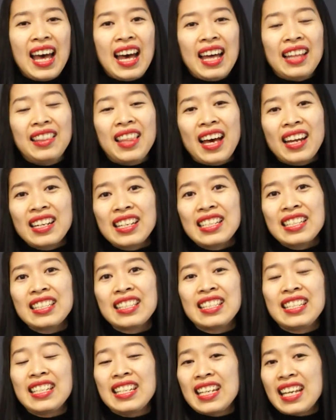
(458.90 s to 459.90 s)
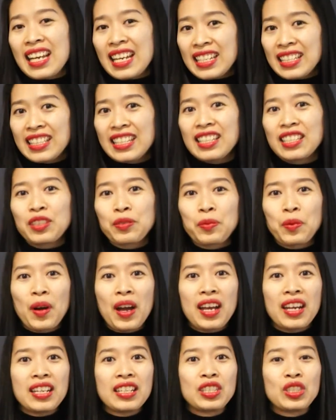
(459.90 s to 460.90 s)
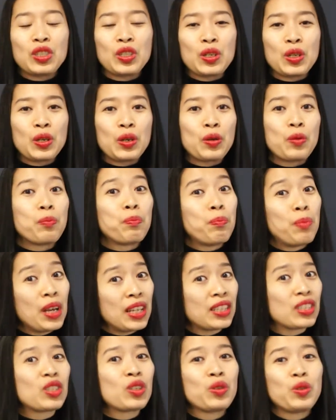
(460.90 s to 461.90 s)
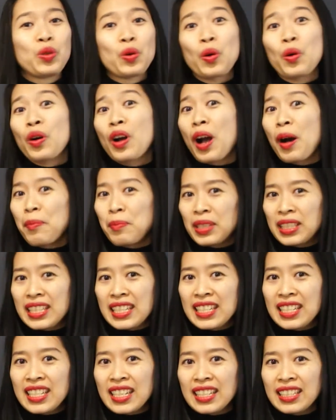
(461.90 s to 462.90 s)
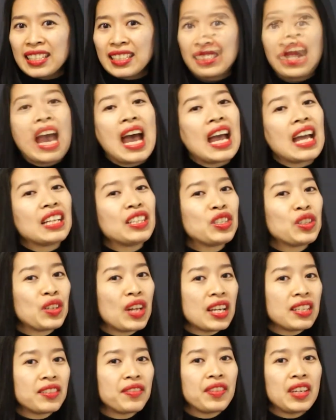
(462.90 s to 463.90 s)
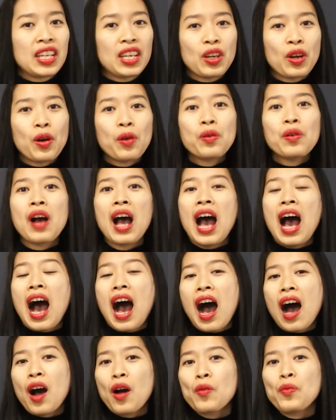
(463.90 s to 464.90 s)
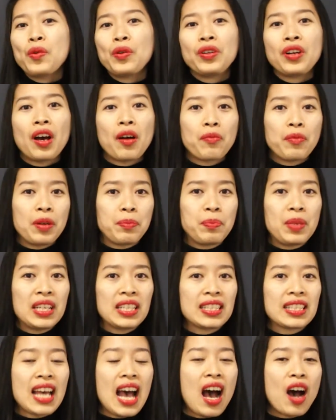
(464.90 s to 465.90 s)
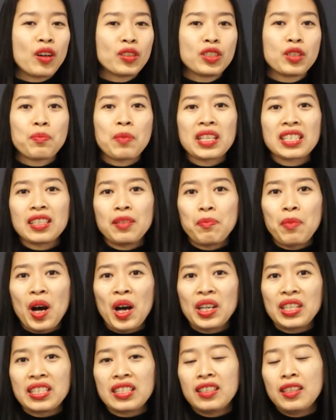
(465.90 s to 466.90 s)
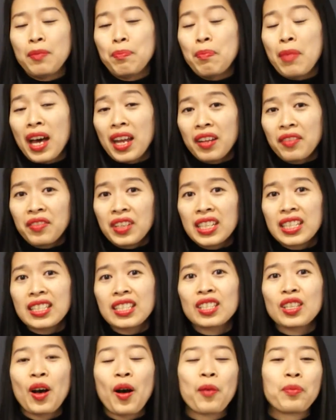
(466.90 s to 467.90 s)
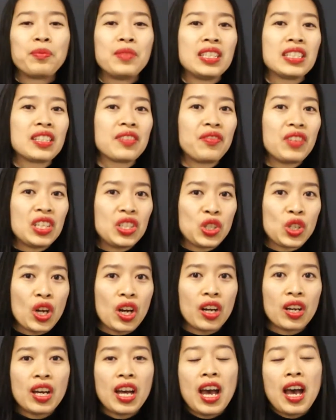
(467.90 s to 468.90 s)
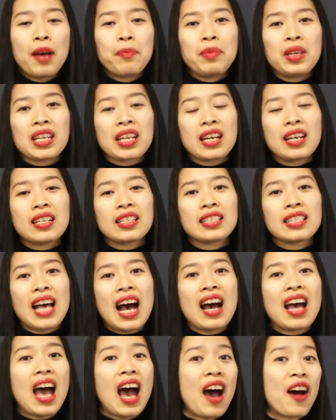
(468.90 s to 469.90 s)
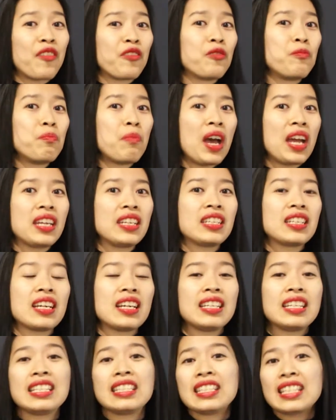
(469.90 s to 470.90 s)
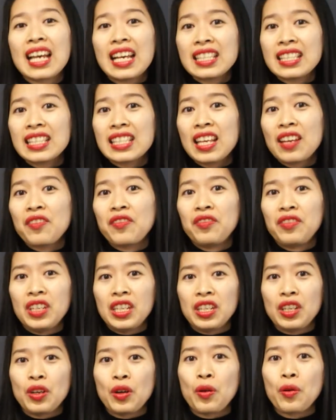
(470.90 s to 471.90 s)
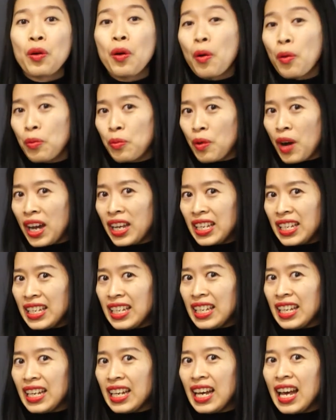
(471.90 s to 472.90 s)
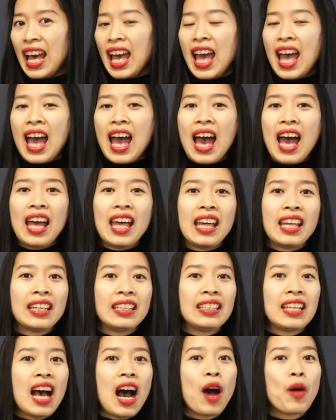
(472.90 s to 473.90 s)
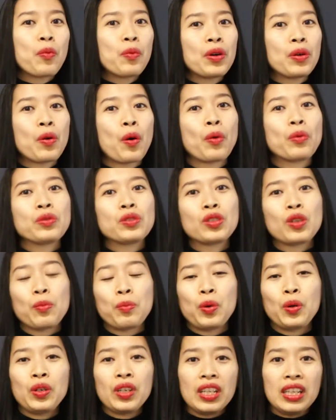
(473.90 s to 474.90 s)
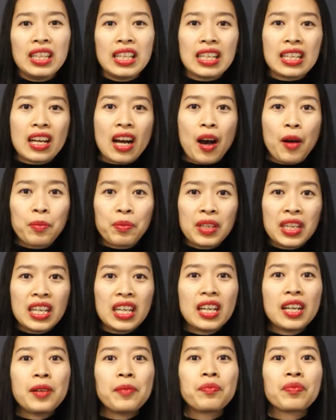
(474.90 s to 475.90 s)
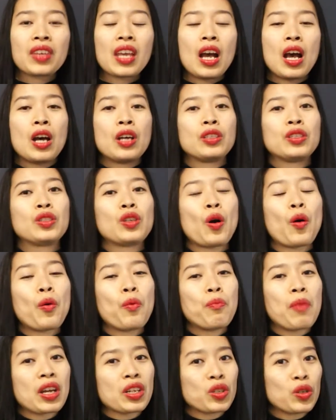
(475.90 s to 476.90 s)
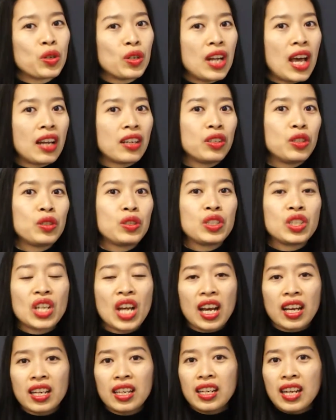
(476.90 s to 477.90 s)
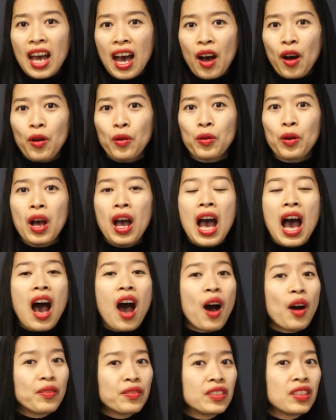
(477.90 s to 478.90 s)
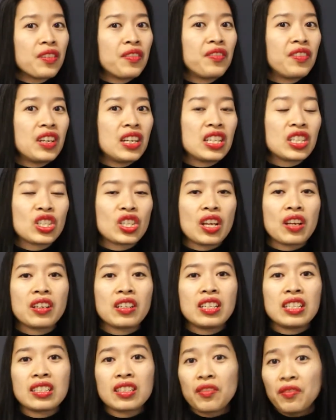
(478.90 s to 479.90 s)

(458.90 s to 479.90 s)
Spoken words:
That is the easiest way to beat your competition. In today's video, I will not repeat how to maximize the benefits of this feature because I have made an intensive video right here and I will also put the link up here. So make sure that you check it out after finishing this